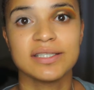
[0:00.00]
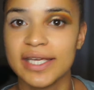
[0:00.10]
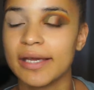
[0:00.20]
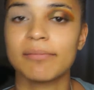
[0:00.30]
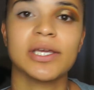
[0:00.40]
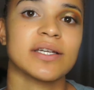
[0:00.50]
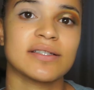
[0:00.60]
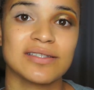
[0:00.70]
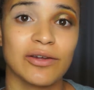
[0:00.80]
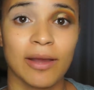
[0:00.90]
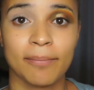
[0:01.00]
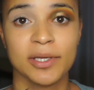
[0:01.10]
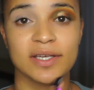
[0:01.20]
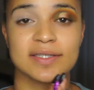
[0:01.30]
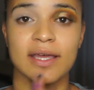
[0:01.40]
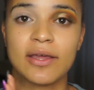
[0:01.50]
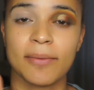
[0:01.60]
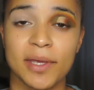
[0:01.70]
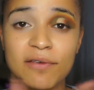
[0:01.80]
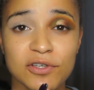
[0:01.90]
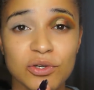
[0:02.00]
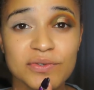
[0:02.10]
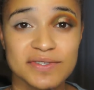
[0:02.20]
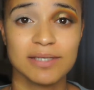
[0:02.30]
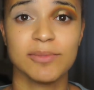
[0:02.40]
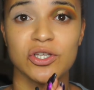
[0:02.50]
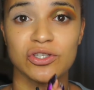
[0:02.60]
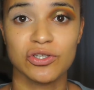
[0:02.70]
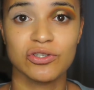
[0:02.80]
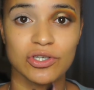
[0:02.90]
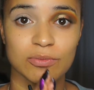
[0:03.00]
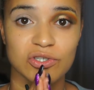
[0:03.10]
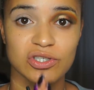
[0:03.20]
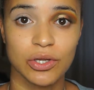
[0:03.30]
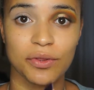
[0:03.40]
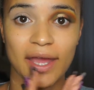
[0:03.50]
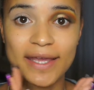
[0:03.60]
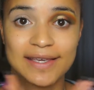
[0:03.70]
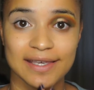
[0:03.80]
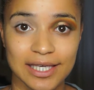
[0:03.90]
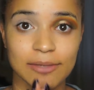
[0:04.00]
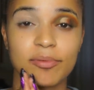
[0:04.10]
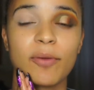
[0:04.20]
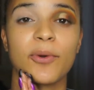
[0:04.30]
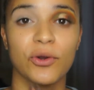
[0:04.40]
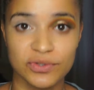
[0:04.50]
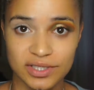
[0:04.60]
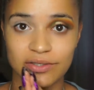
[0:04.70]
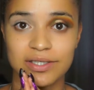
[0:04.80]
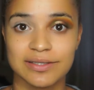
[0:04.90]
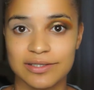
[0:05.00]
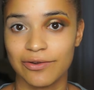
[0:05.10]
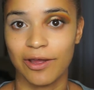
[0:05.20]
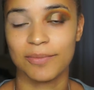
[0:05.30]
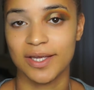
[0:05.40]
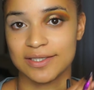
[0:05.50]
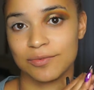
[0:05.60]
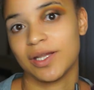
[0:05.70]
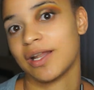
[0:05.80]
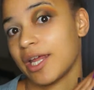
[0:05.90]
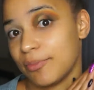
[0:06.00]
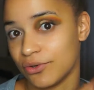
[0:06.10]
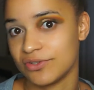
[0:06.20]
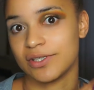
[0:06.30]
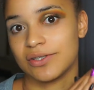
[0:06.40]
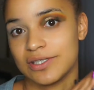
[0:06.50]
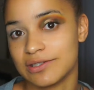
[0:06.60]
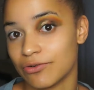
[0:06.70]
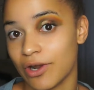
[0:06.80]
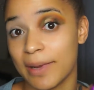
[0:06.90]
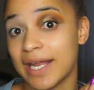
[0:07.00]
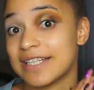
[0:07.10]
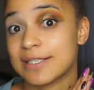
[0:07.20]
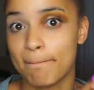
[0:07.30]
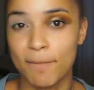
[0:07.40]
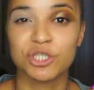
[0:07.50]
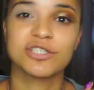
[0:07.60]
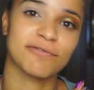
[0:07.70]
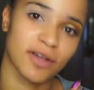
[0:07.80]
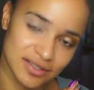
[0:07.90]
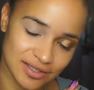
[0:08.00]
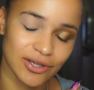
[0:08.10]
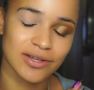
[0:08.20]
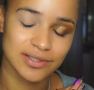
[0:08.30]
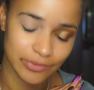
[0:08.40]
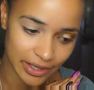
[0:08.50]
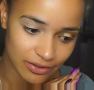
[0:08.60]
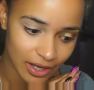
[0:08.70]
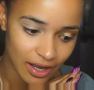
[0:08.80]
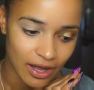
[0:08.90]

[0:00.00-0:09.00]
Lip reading: DM me on Instagram, because if you don't see me on YouTube, just know that I keep posting on Instagram because I really like posting on Instagram, and it's much faster as well.